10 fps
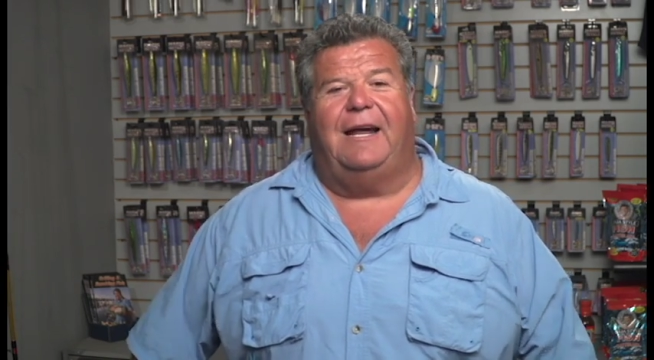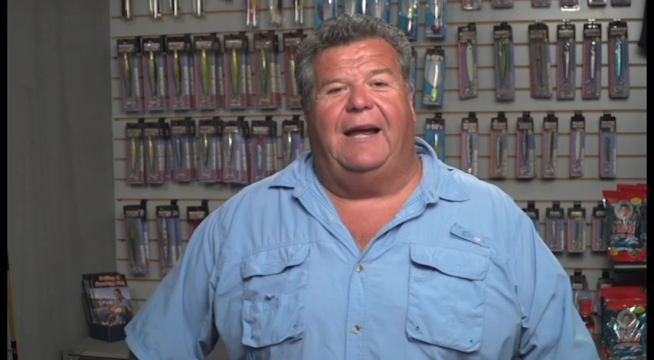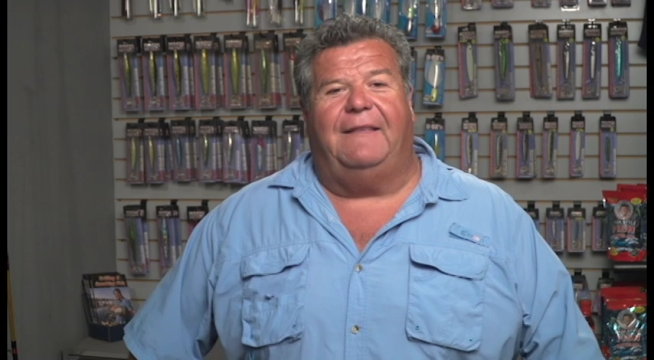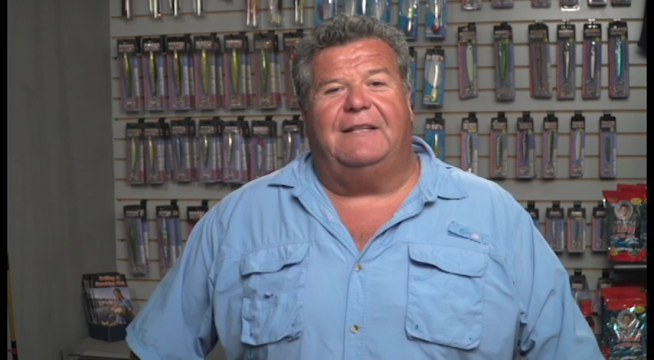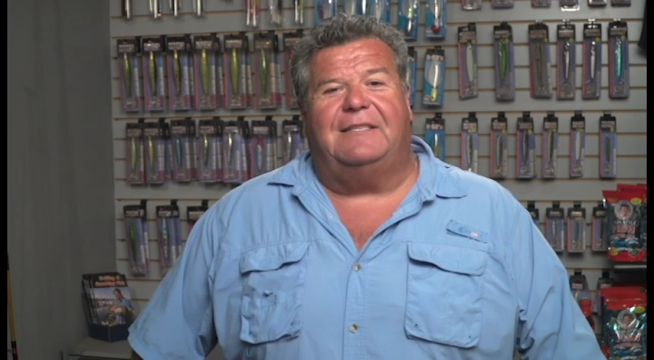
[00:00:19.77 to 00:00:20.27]

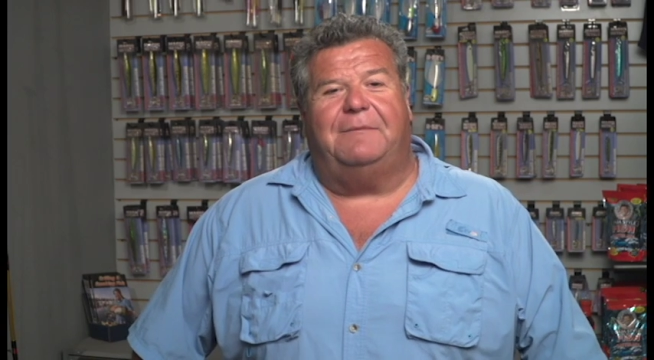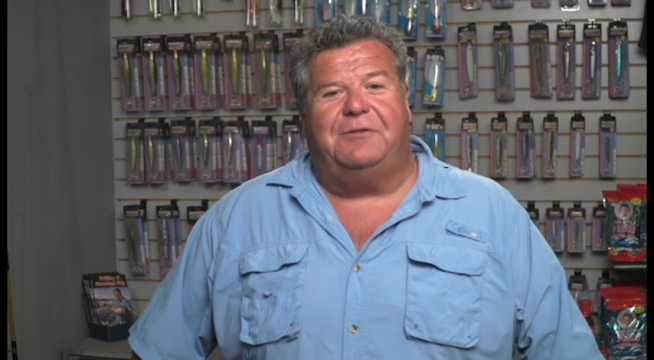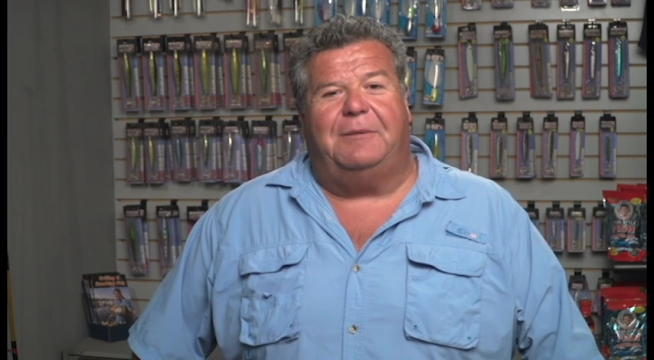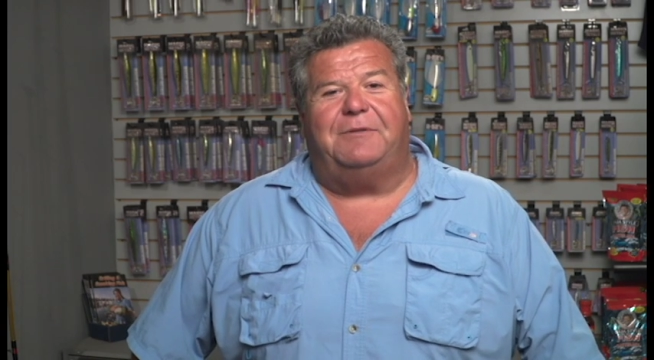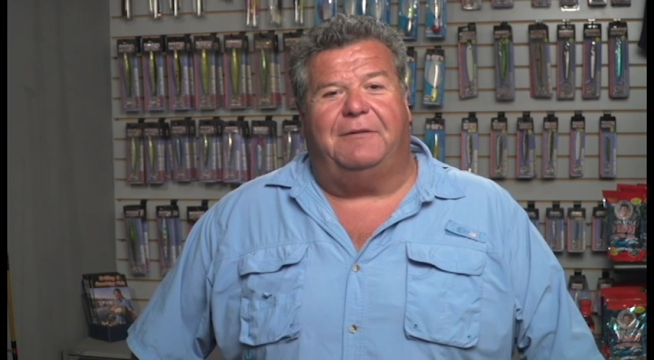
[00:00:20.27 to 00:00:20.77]
and then some
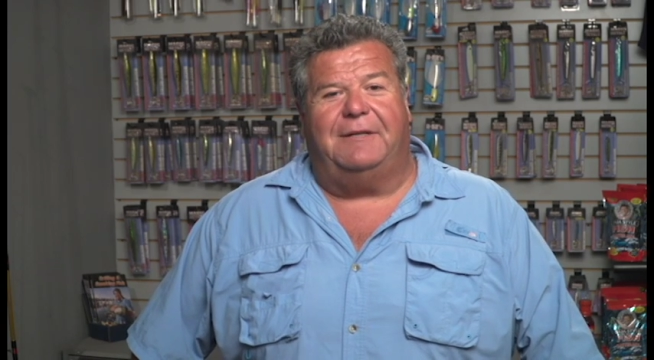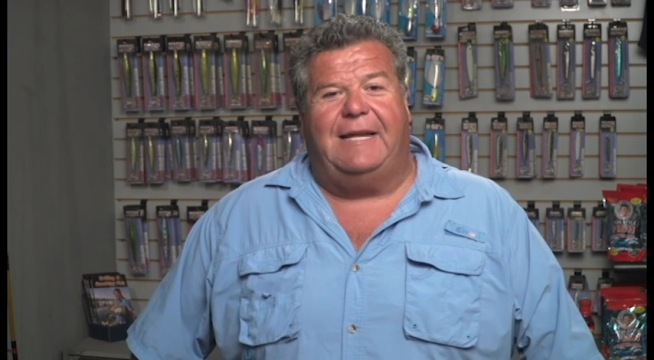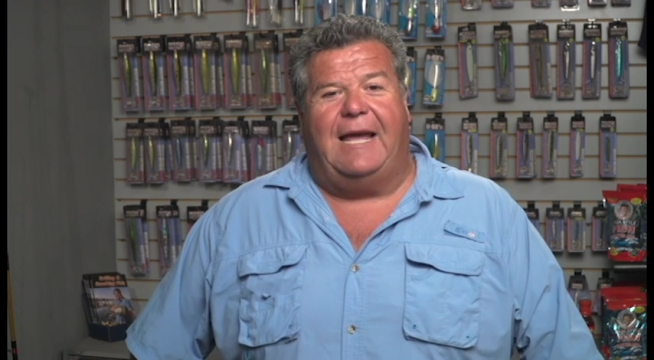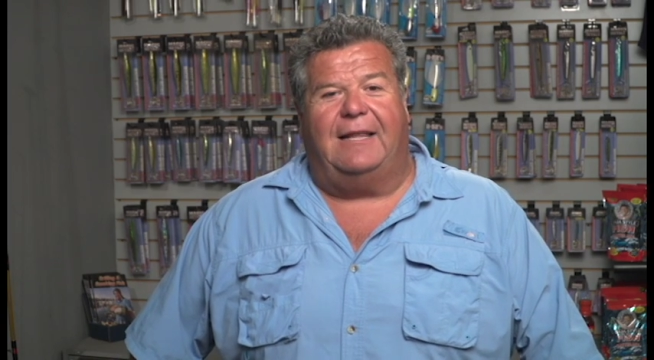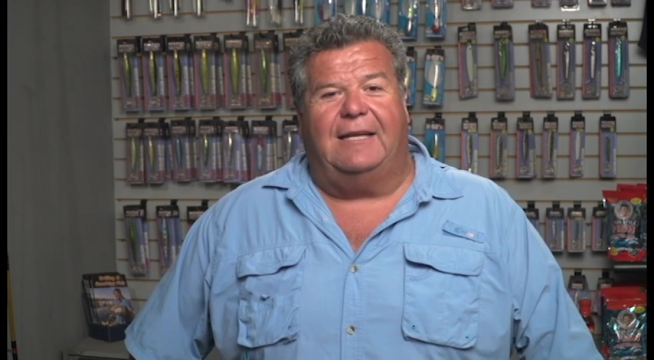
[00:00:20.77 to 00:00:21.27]
trips over to
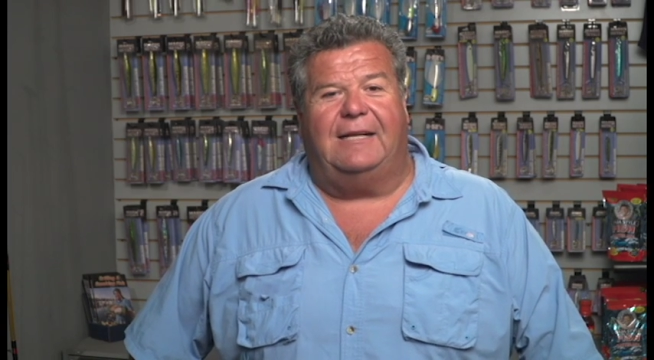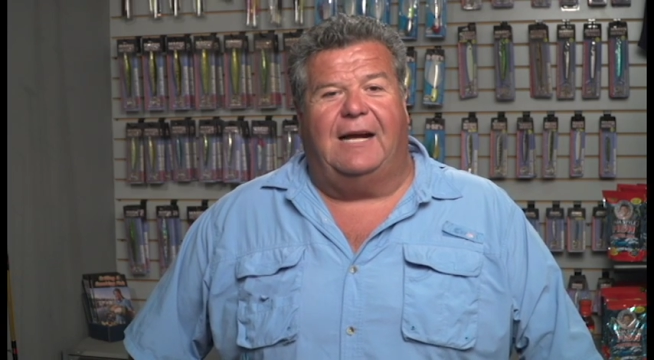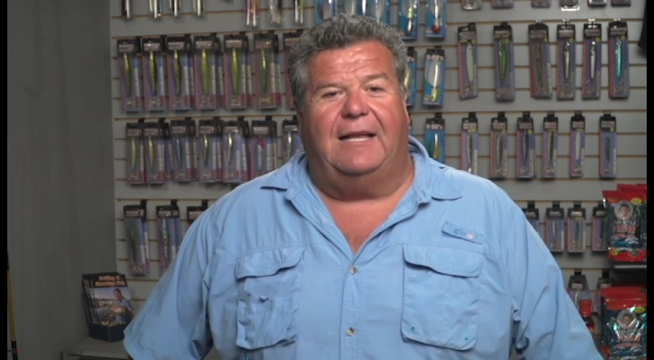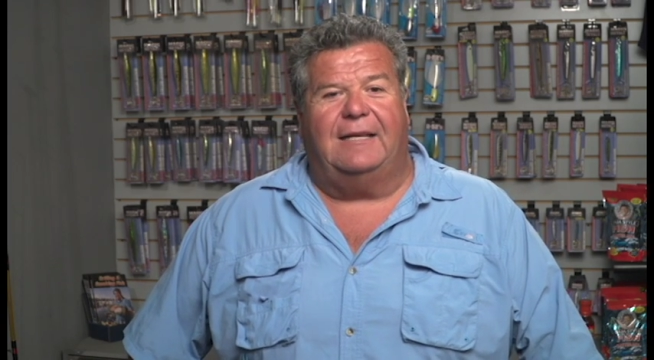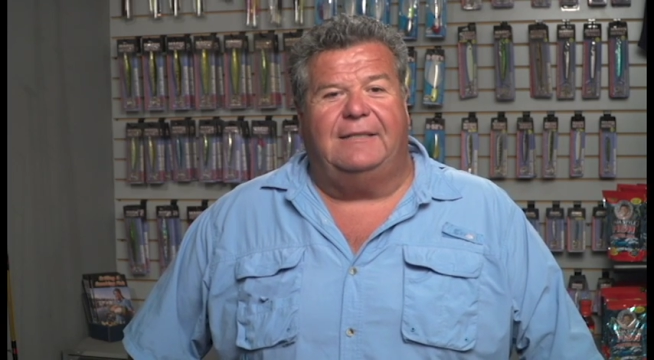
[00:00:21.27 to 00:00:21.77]
Catalina
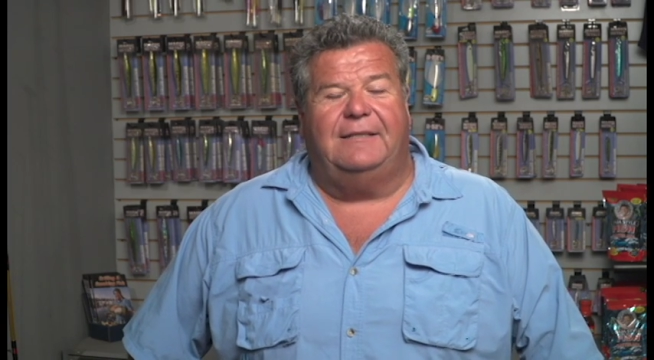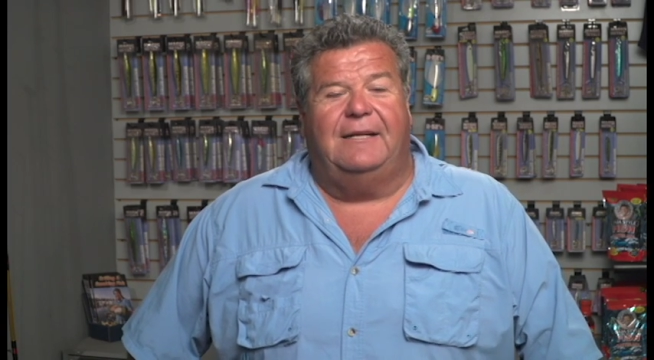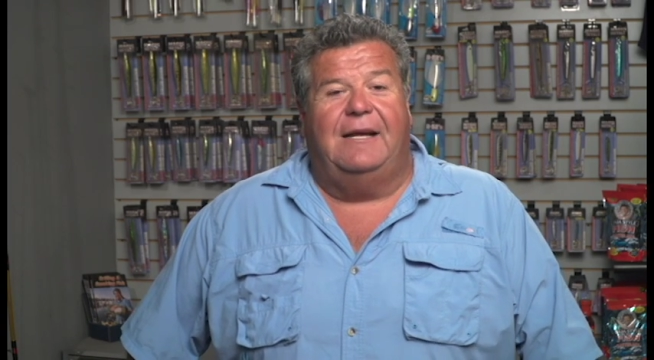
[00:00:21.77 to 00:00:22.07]
Island.